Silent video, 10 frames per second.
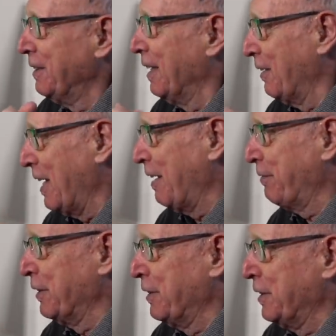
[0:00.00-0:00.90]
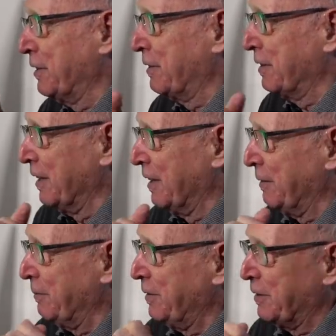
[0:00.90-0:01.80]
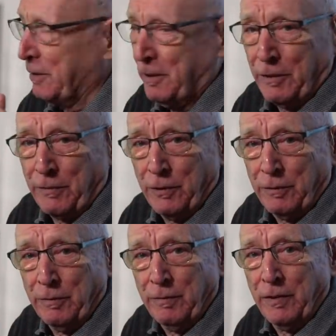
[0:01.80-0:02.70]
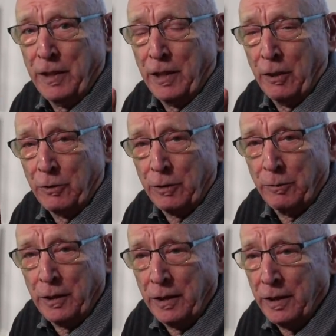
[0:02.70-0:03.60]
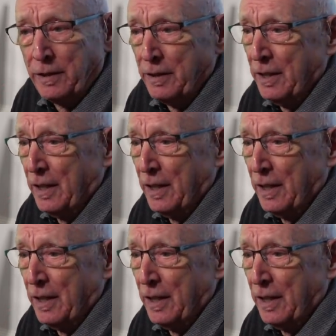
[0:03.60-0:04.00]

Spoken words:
Now, after this, these few videos that we did,